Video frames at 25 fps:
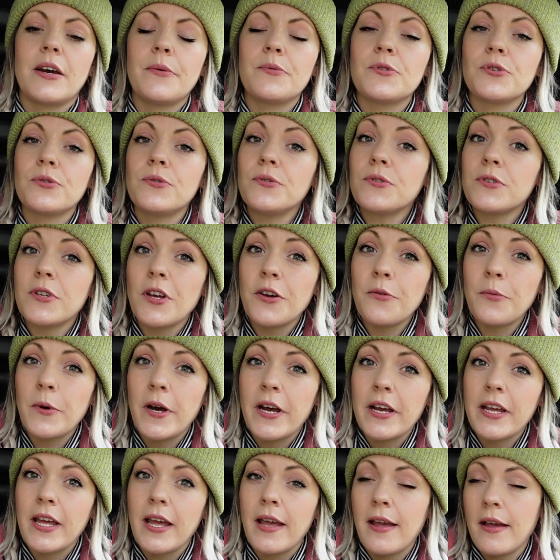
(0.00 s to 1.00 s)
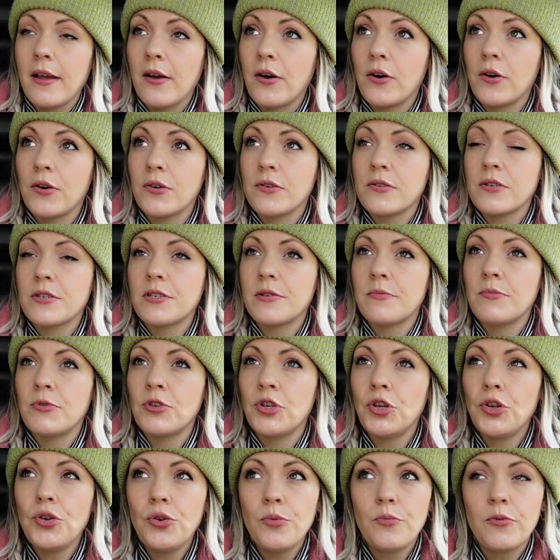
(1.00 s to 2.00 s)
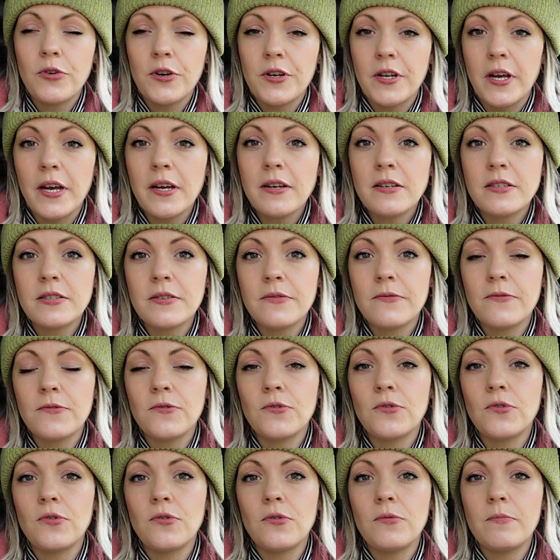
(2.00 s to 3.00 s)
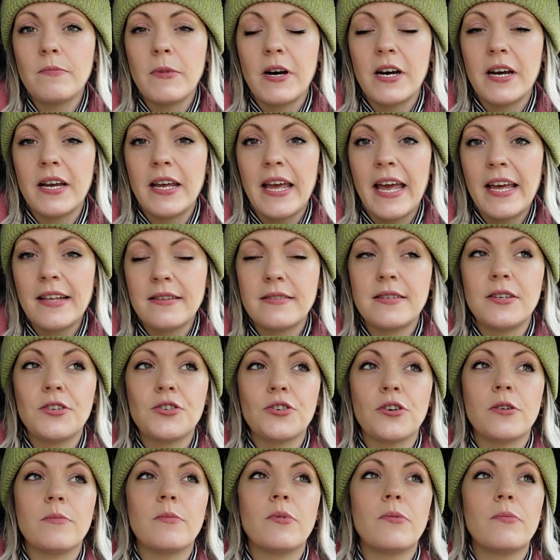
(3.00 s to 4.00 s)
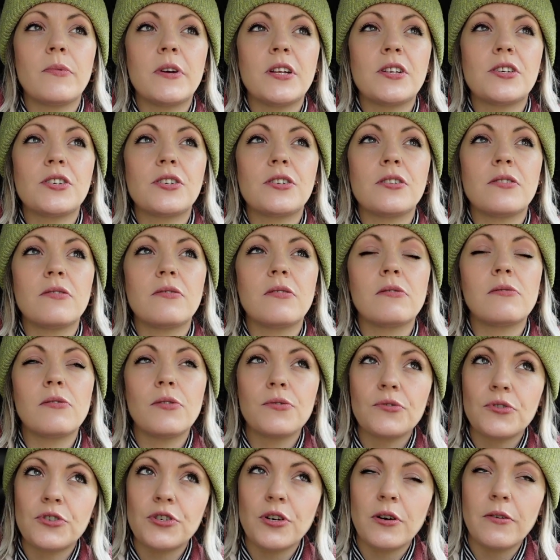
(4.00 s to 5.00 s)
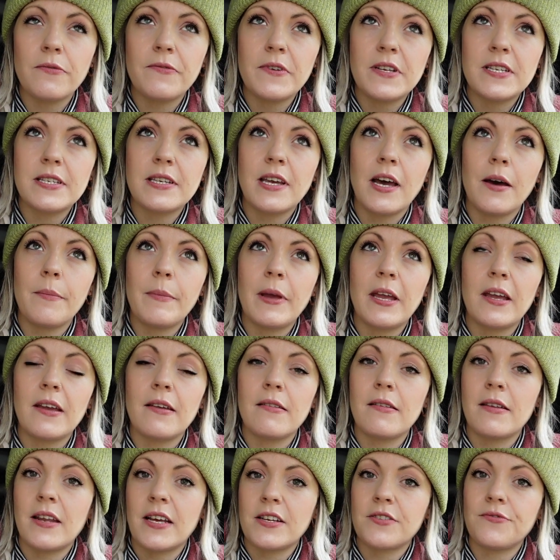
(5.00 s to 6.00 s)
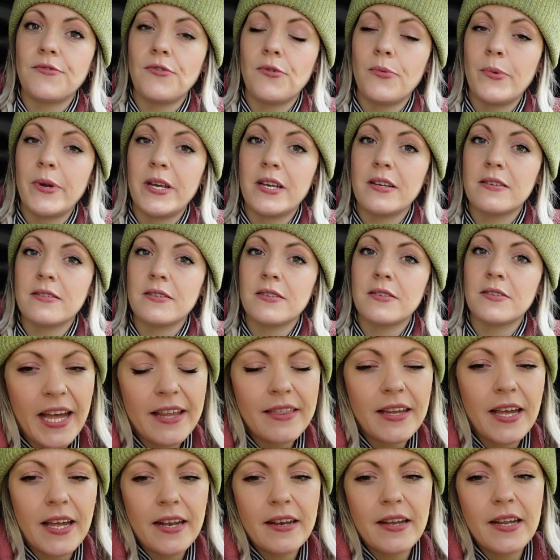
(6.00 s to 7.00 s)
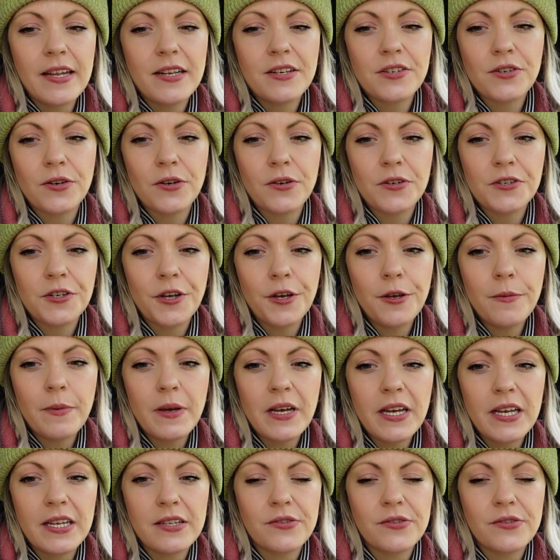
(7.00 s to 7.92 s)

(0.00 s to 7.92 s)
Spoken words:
I was also working on some new products for my Etsy shop, which the launch of is coming in the next few weeks. And then into October,